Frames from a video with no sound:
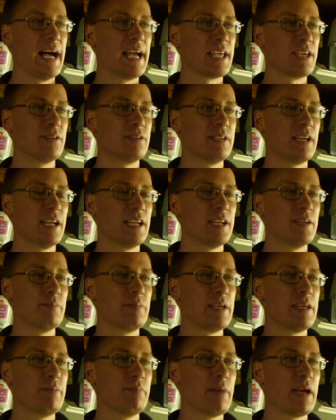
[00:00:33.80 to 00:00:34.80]
you tend to
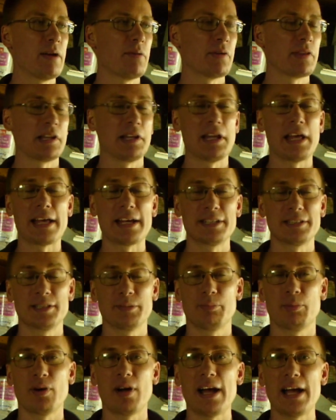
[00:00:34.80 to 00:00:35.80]
be met with a lot of
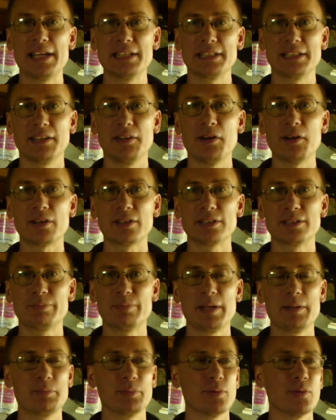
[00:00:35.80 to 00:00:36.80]
surprised looks.
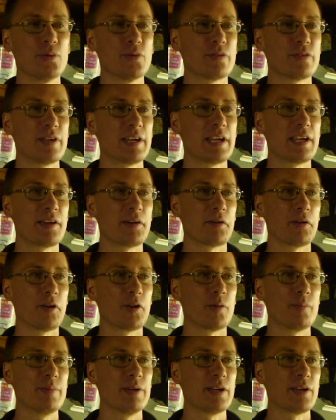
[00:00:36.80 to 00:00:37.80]
People think you're a
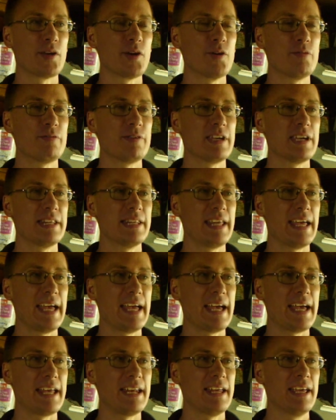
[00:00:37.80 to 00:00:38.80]
little bit goofy in the
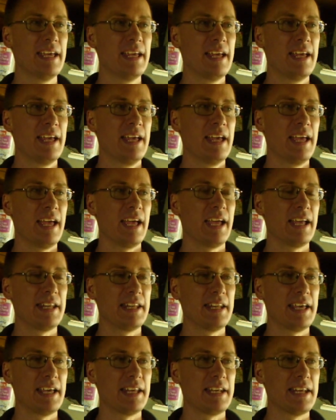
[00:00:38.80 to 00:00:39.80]
head.
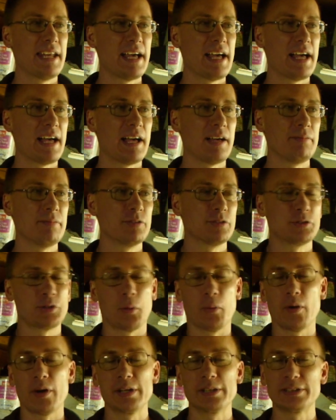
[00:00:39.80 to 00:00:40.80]
And then
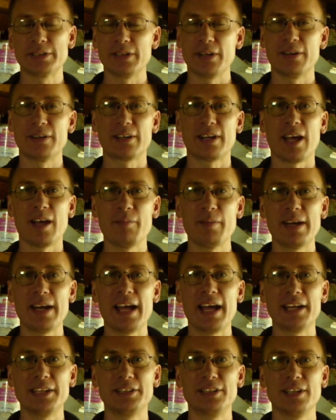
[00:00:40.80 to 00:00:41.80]
stories start coming
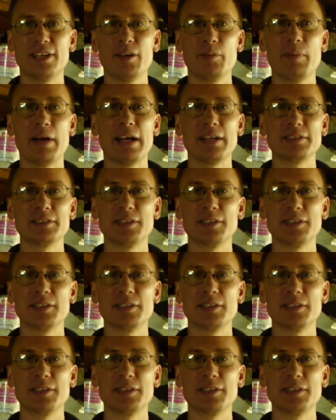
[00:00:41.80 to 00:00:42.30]
at you about